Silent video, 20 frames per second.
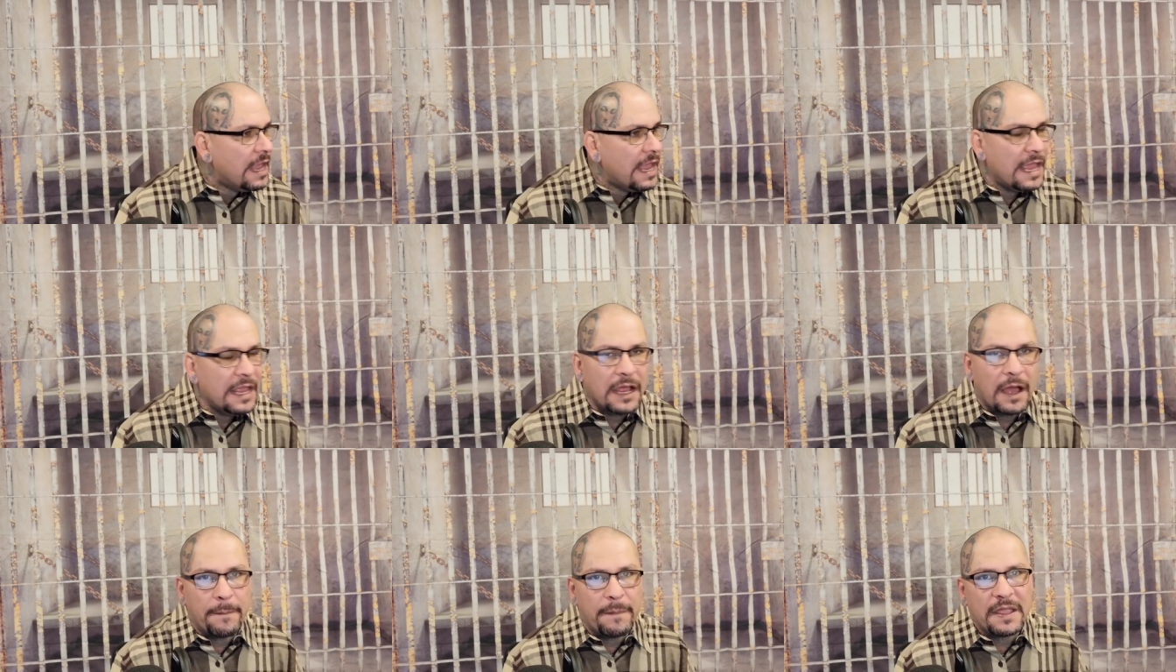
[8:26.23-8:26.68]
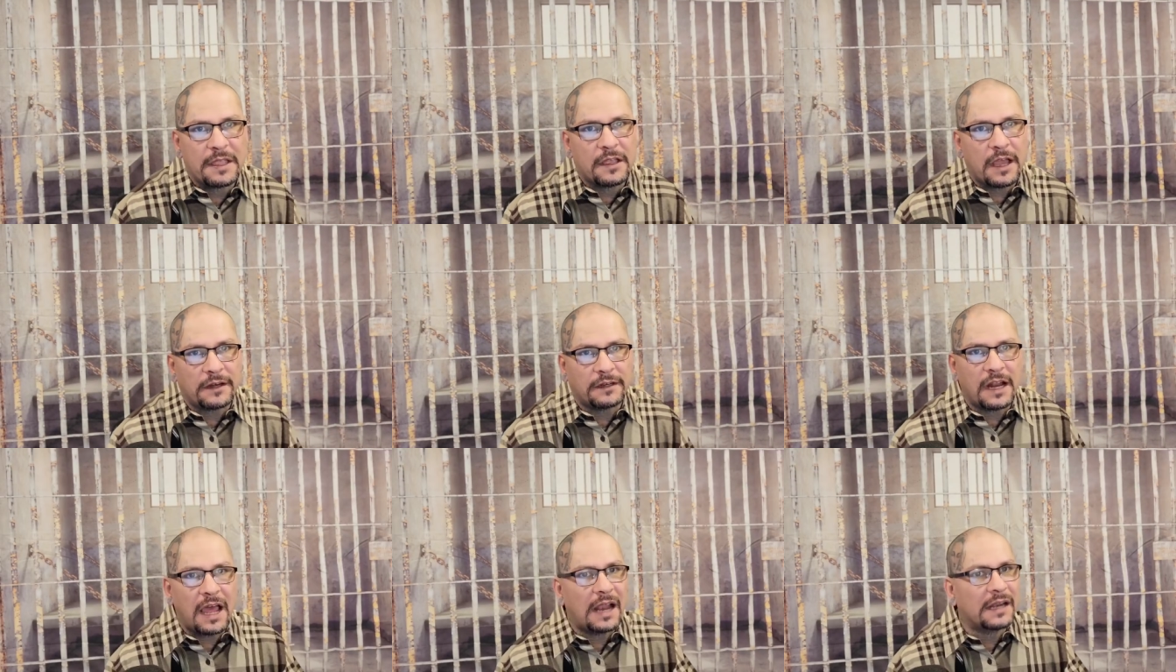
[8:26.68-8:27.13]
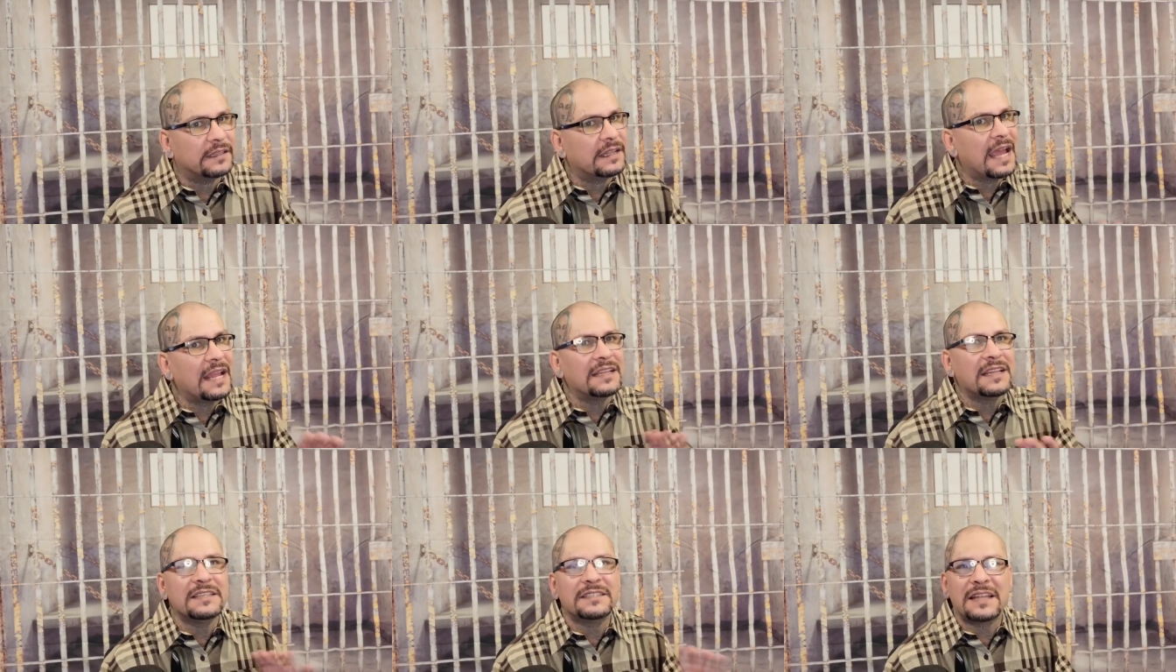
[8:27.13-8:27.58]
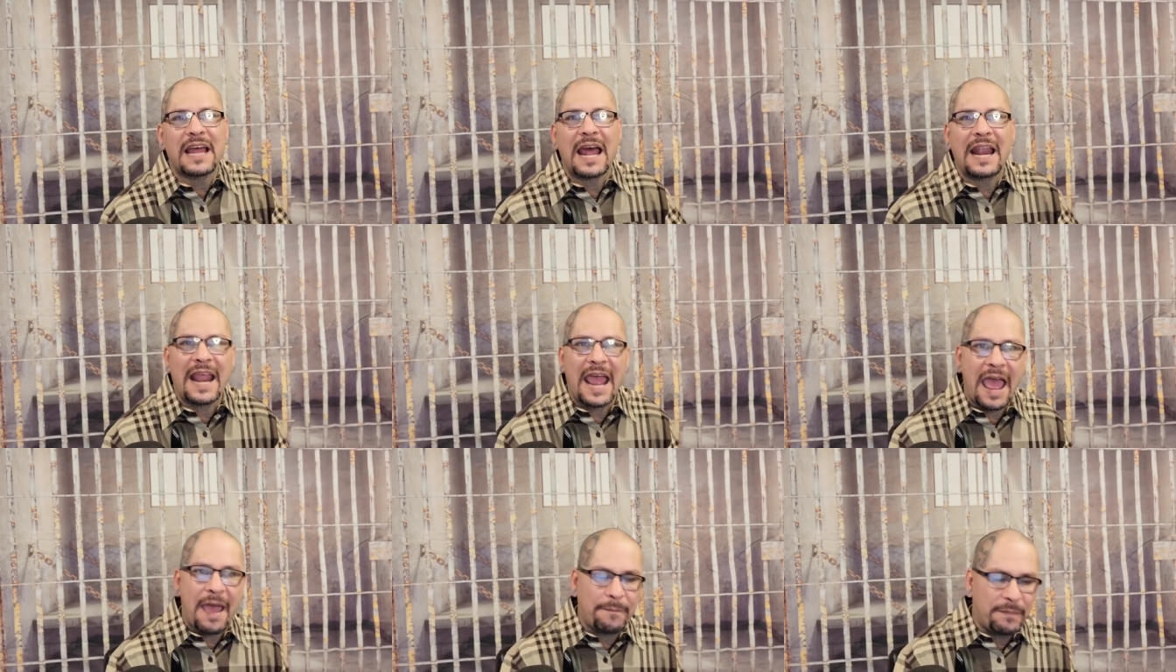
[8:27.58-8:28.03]
eh, a big carnal. That does
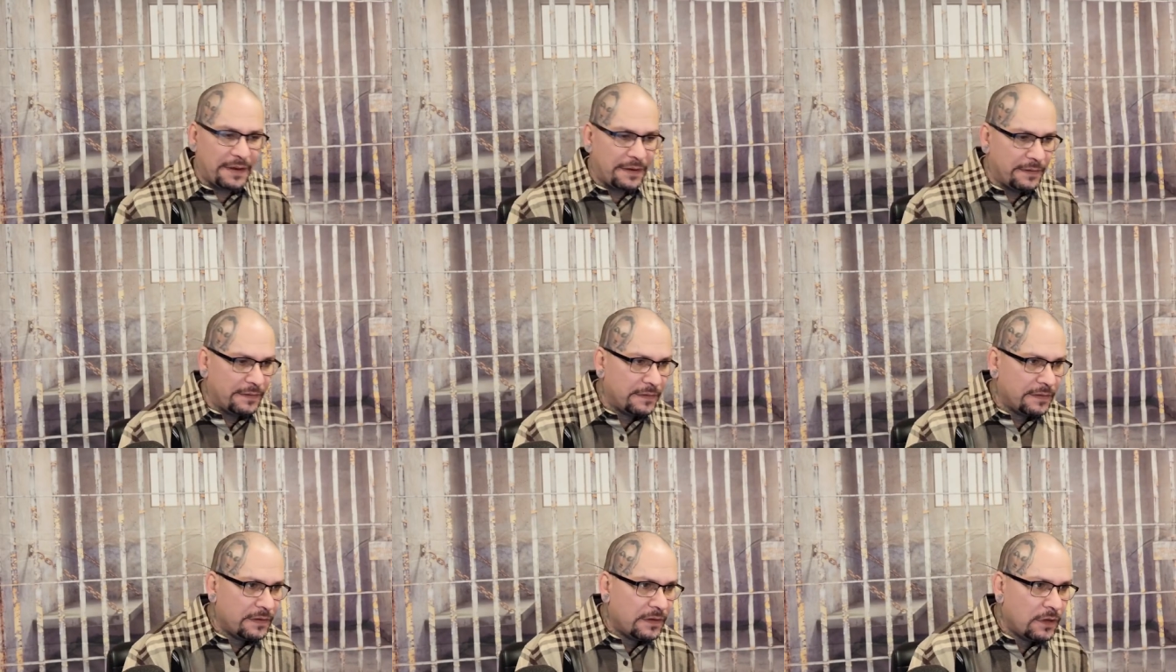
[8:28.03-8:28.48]
not happen